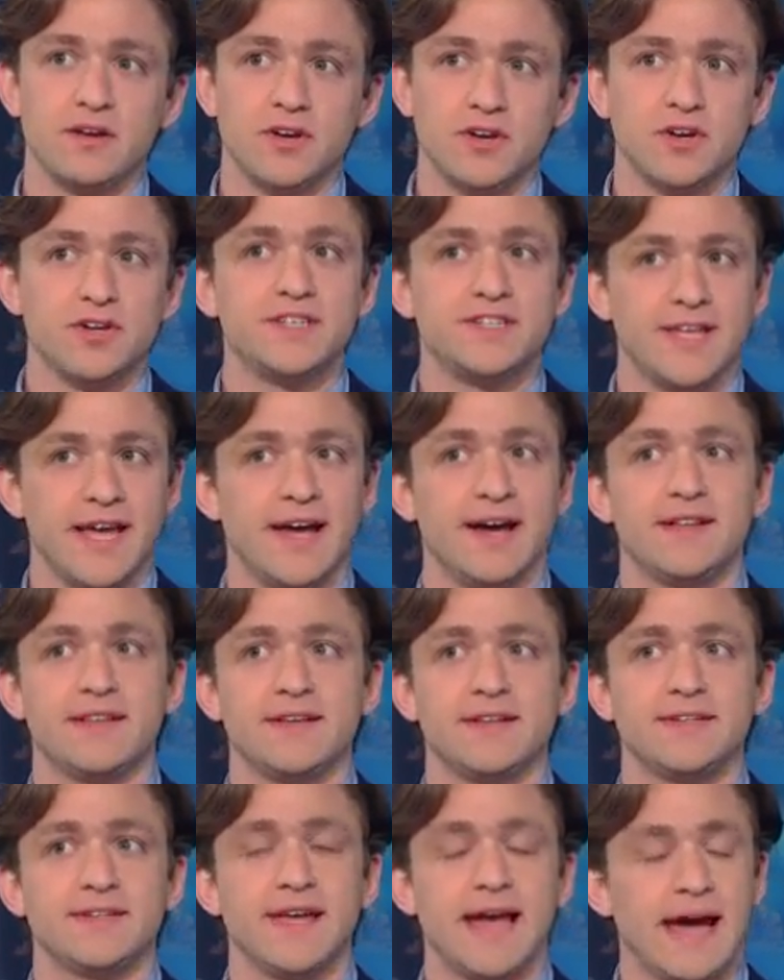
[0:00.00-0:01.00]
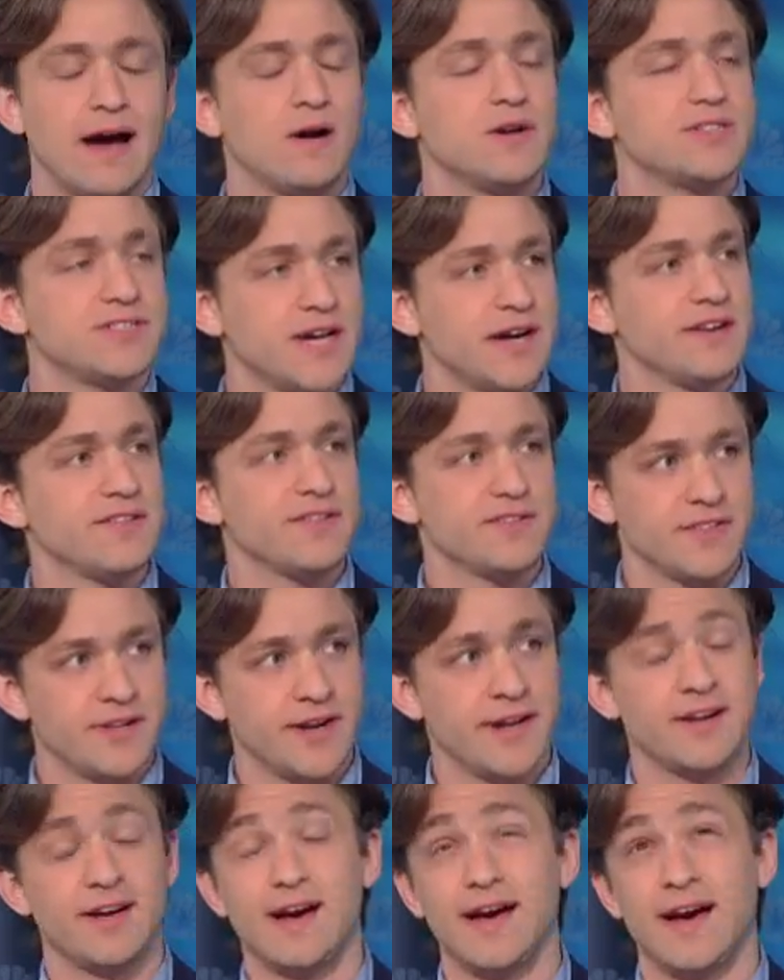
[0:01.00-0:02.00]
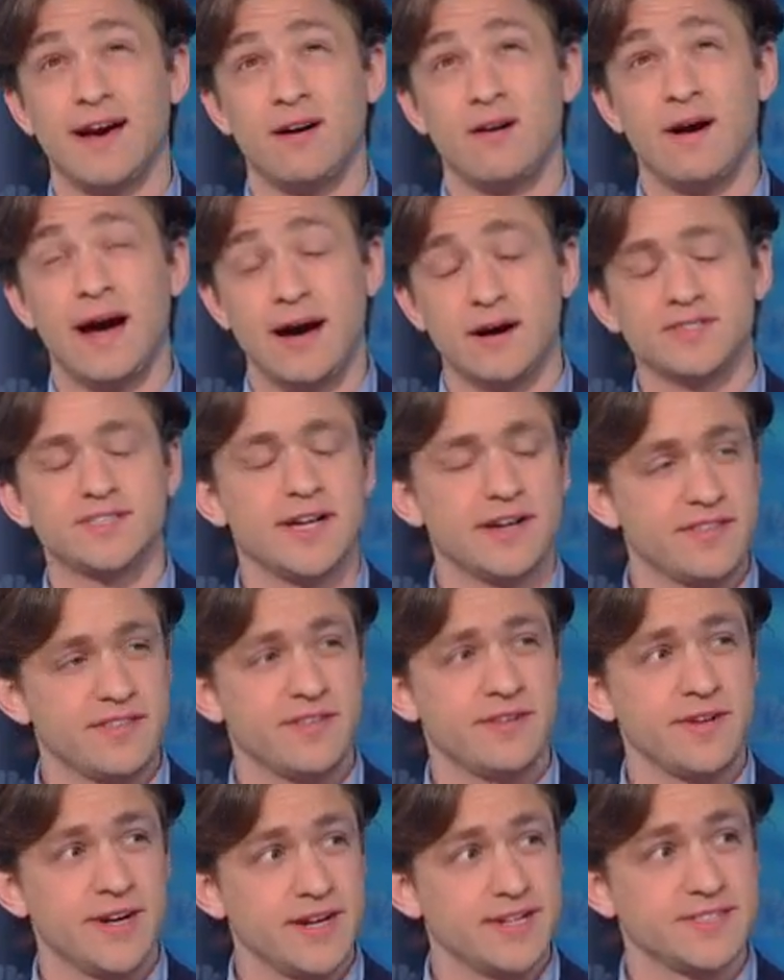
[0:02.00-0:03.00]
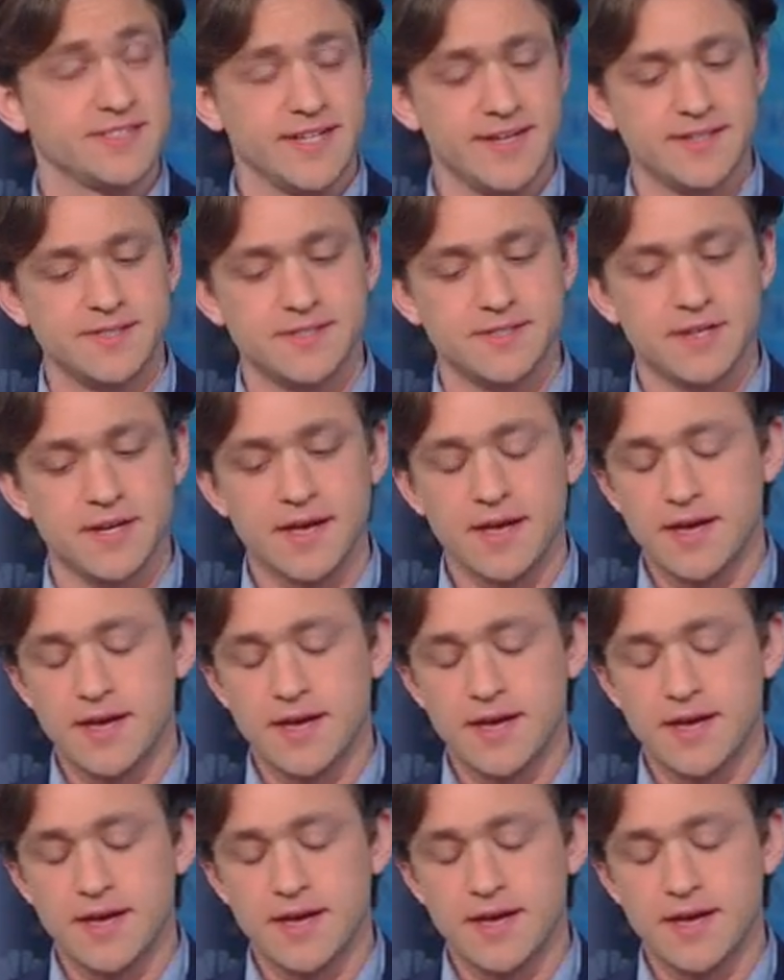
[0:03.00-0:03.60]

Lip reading: good talent outside of the United States,